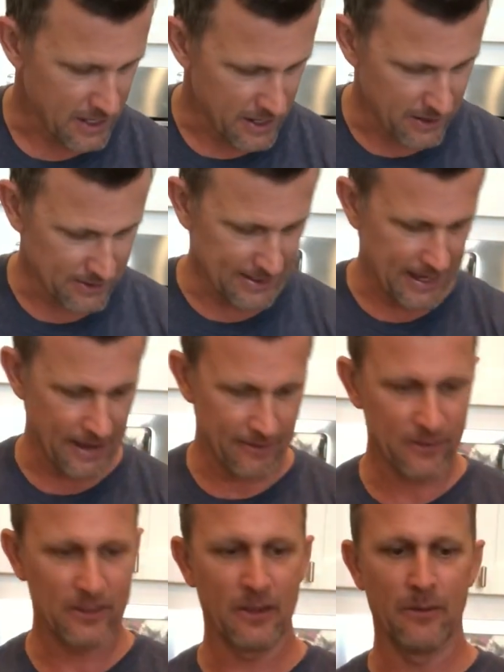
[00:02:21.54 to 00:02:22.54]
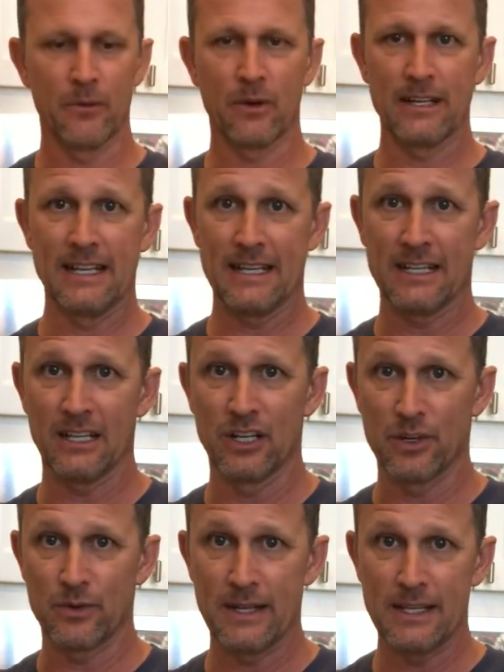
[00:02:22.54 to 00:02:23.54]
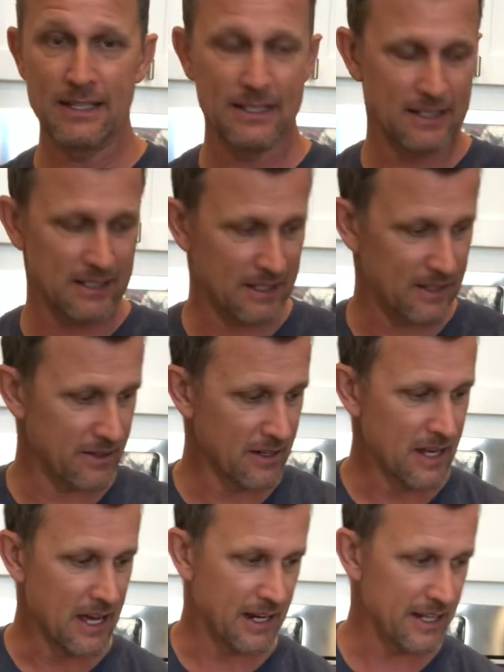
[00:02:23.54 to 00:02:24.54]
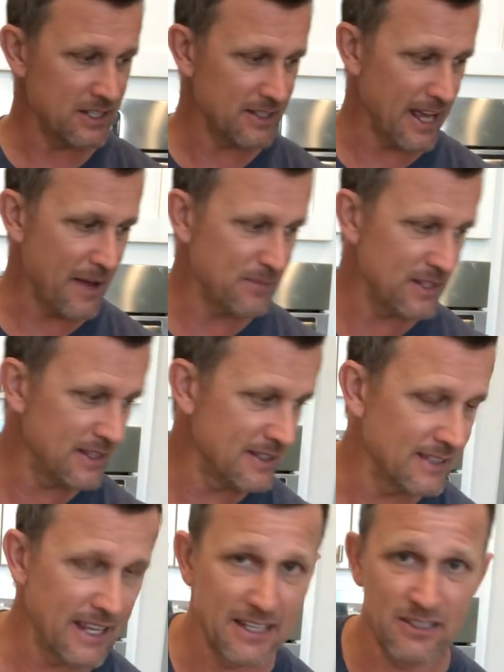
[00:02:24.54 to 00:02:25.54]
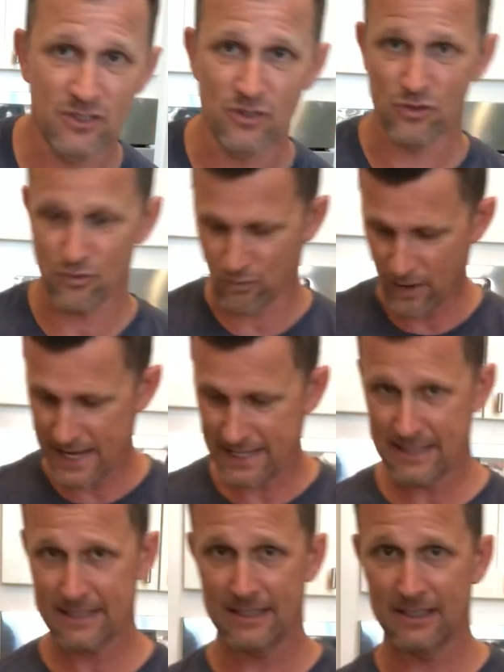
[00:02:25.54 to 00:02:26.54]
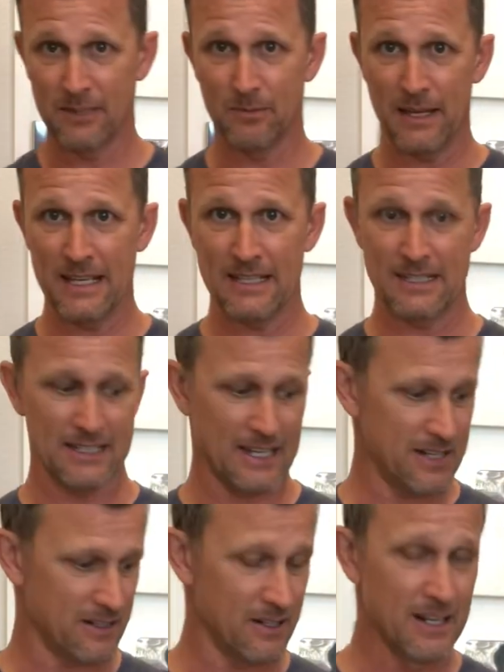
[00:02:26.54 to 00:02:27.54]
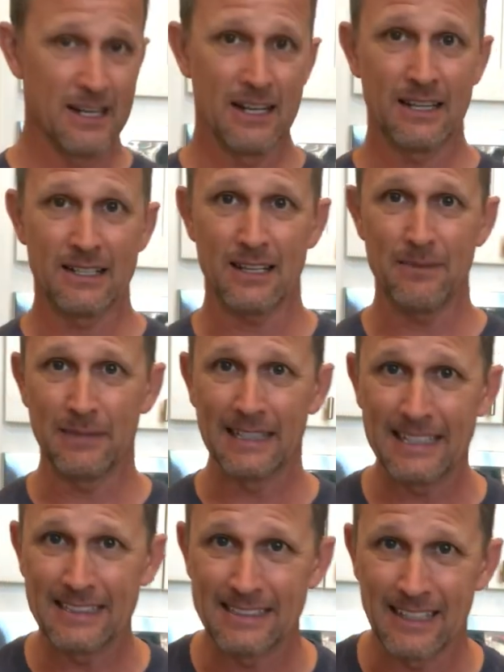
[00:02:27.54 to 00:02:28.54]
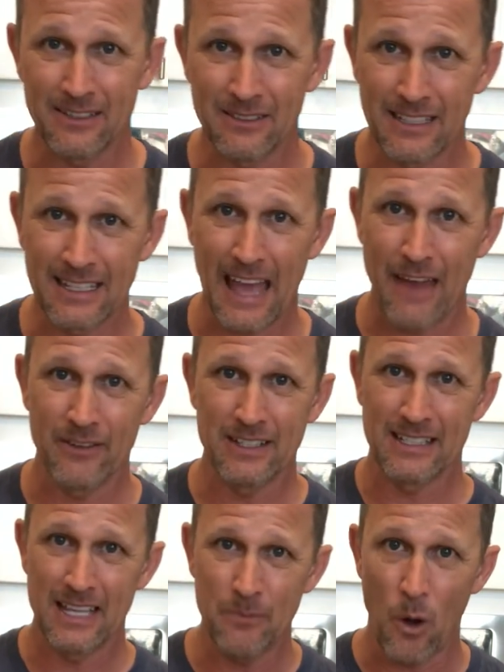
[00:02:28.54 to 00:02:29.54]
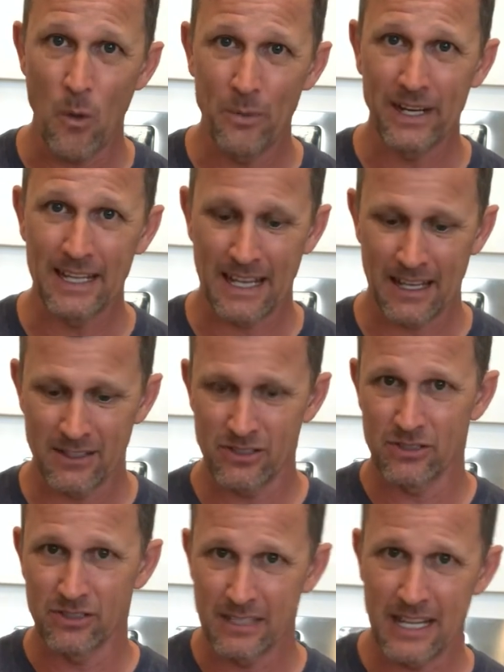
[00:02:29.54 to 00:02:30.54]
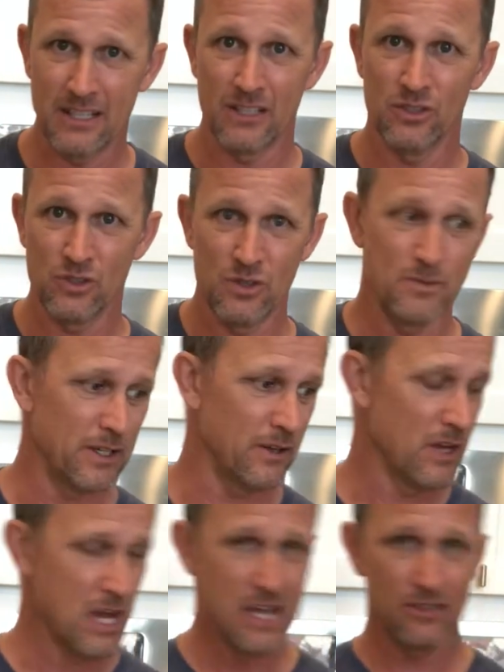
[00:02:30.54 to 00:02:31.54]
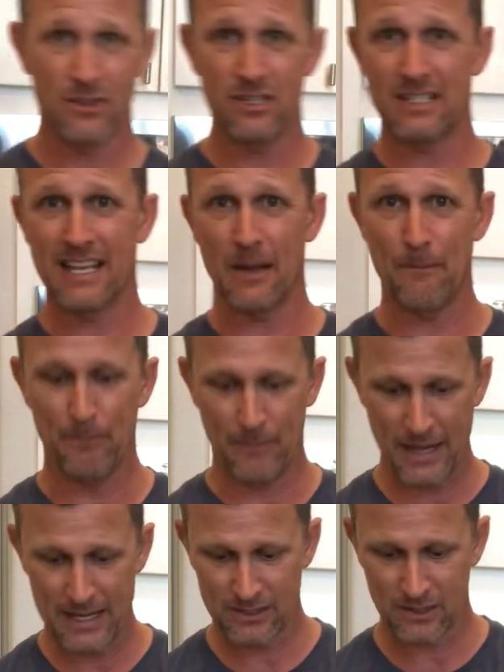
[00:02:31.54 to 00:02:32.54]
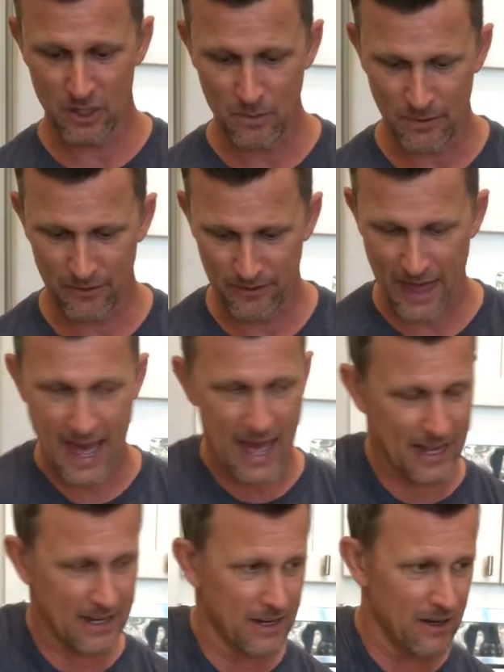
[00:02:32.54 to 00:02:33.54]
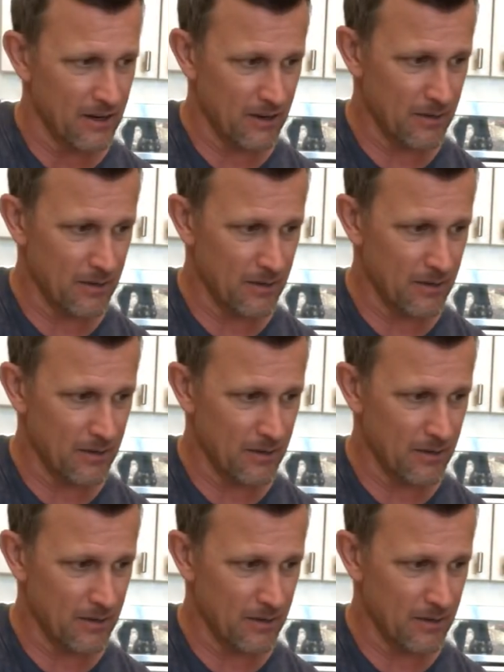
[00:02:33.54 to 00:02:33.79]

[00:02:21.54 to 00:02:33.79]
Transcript: I also have some organic greens in here, and I just empty these canisters right into this big container because I'm lazy. I don't like having to keep opening canisters and taking scoops out. So I just take a big scoop of that,